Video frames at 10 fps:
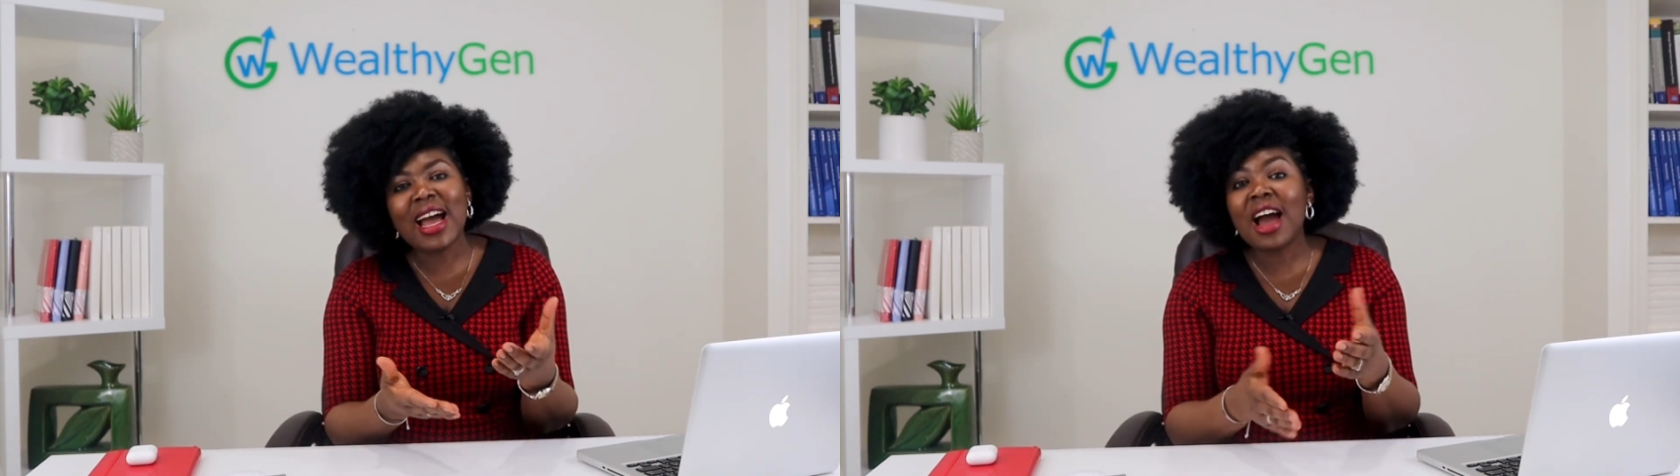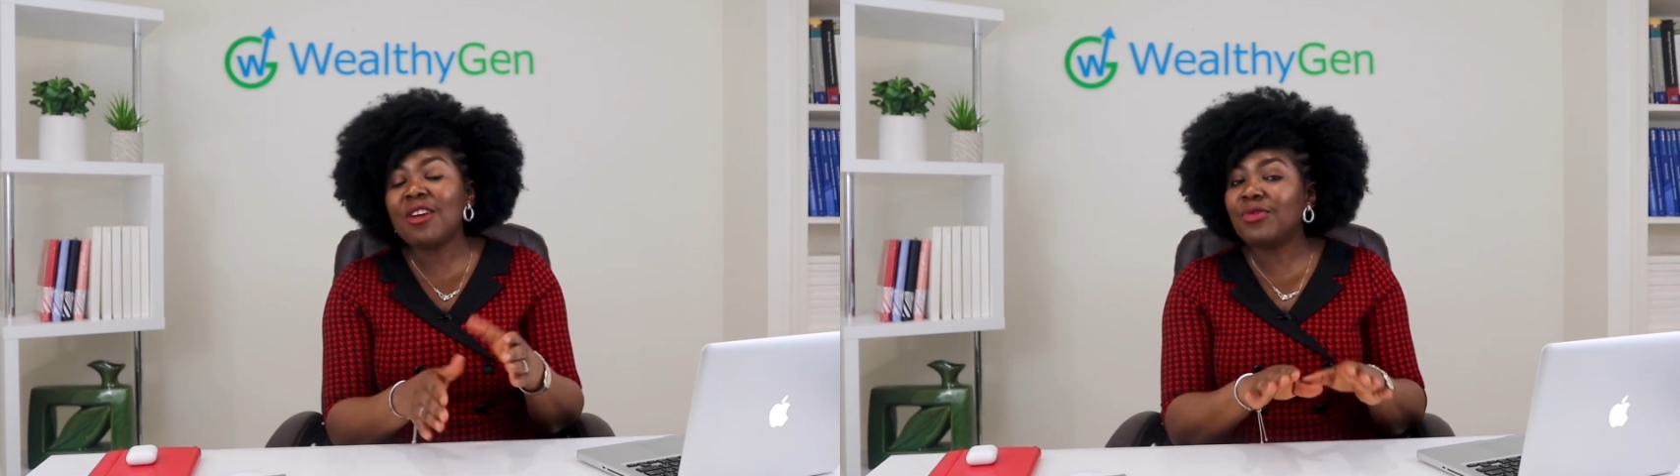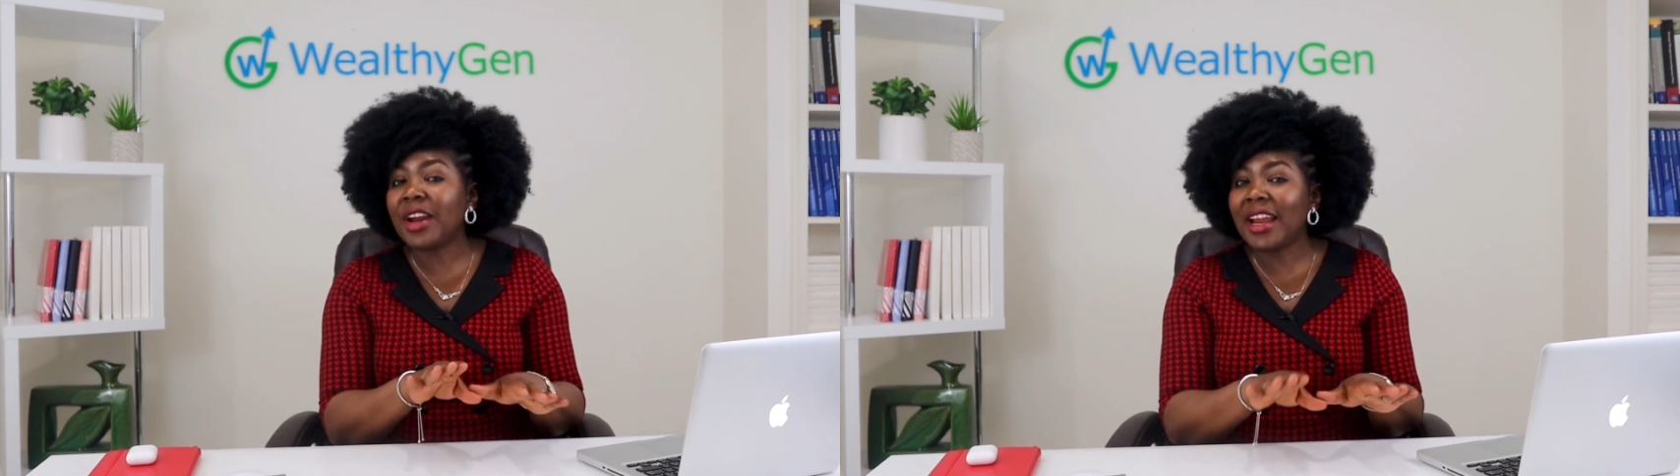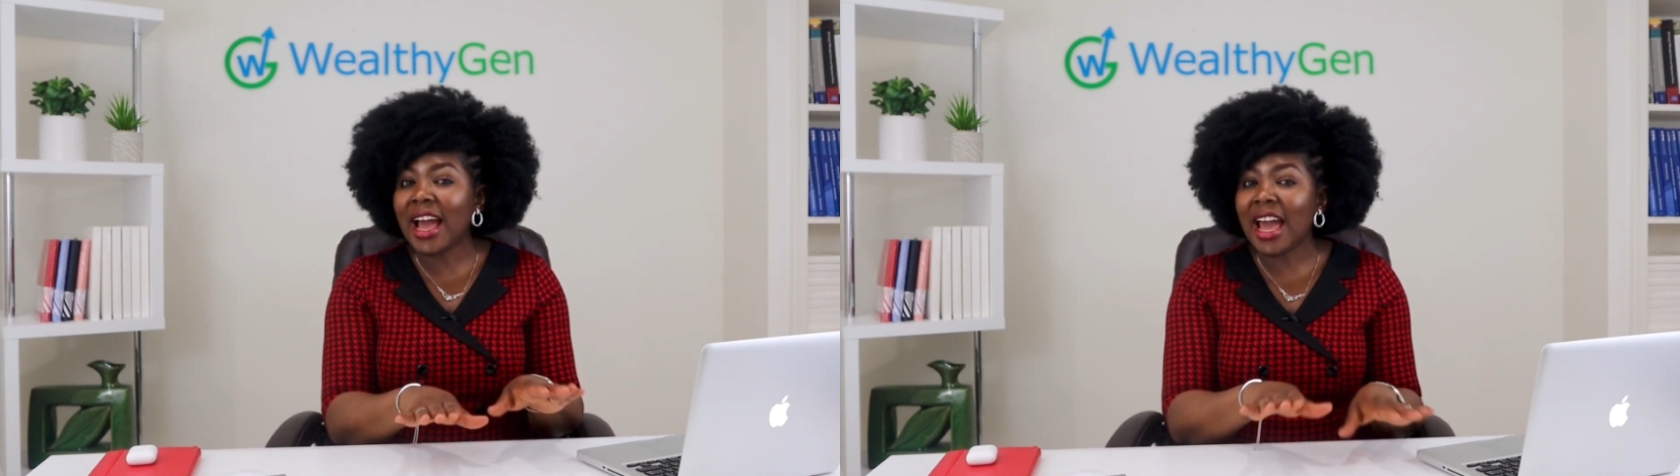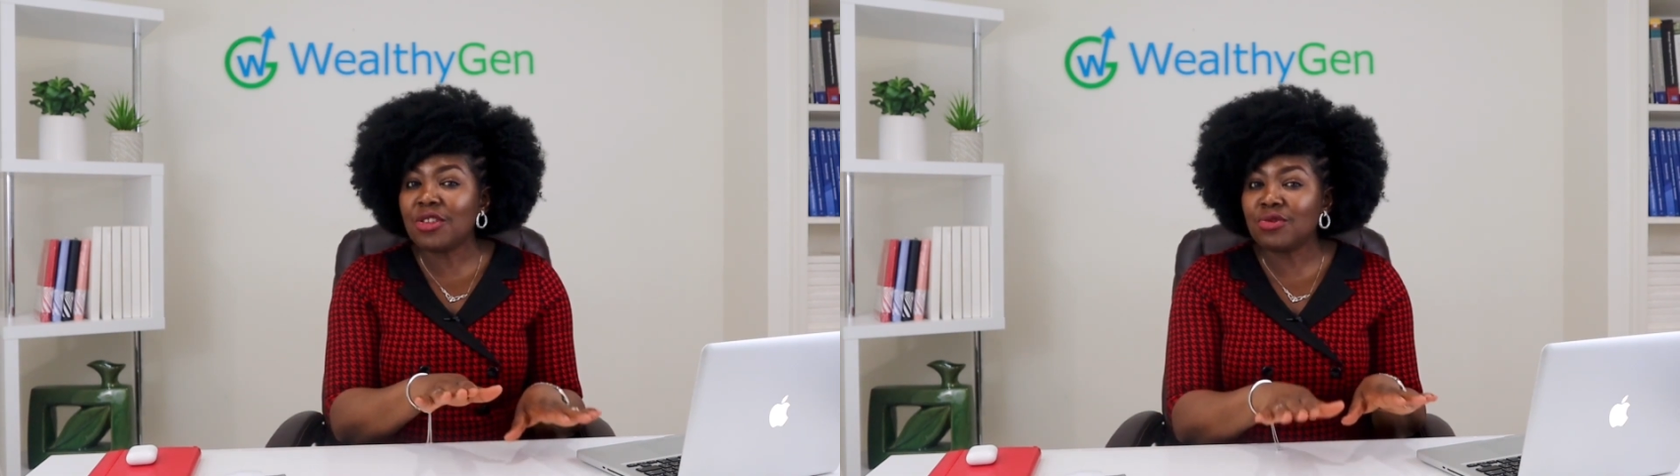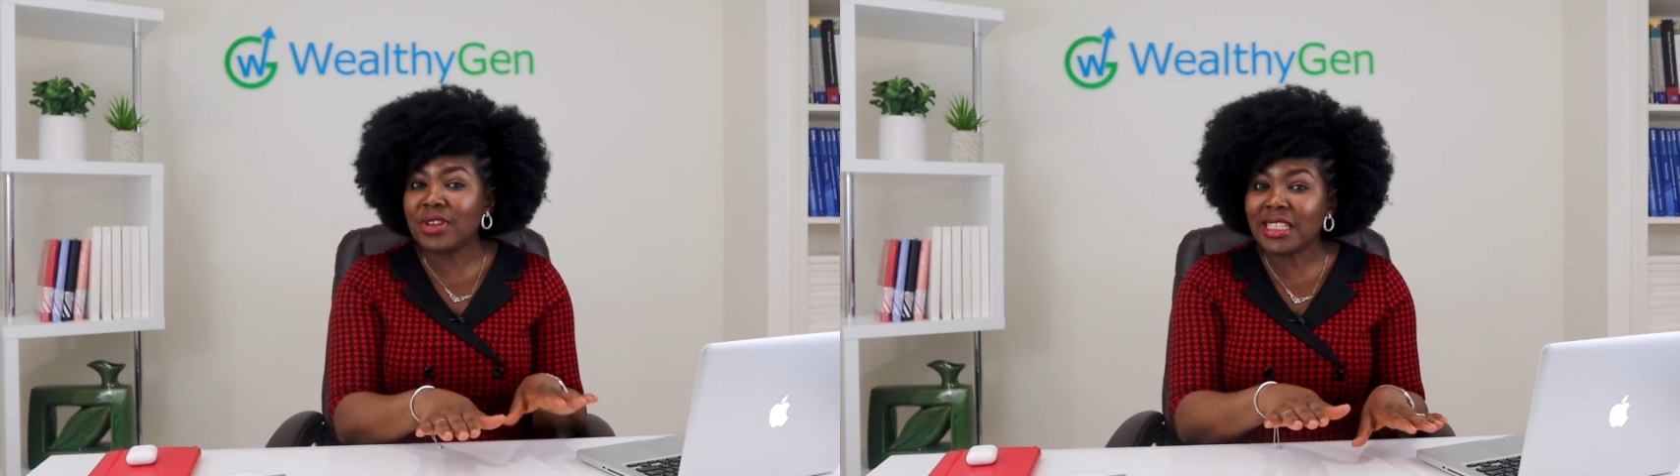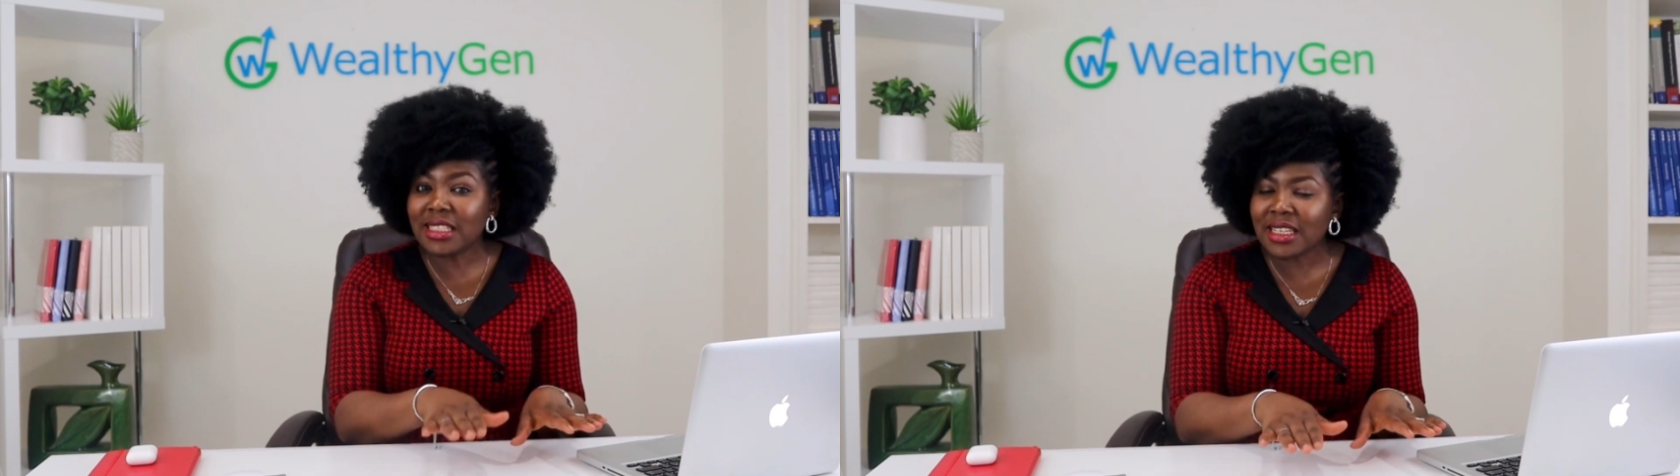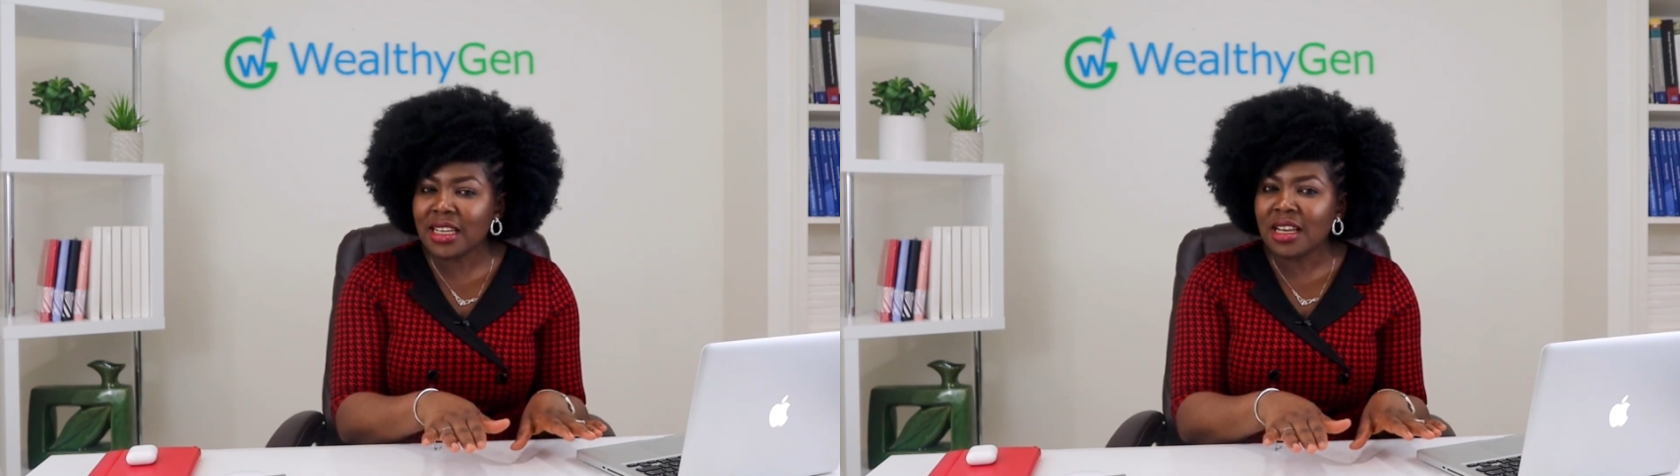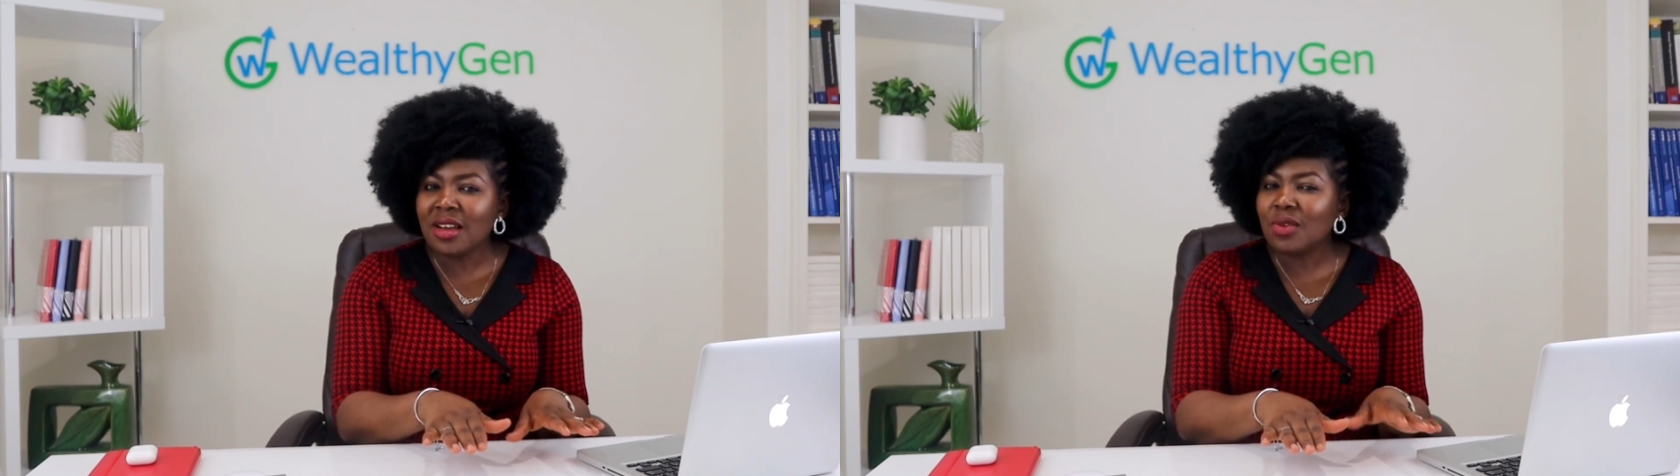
have very high risk